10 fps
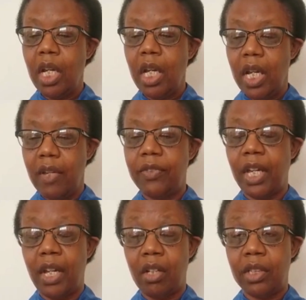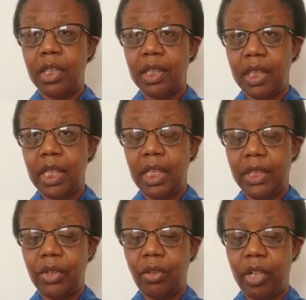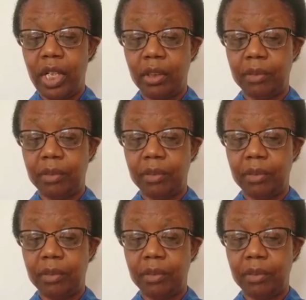if they are sincerely sorry.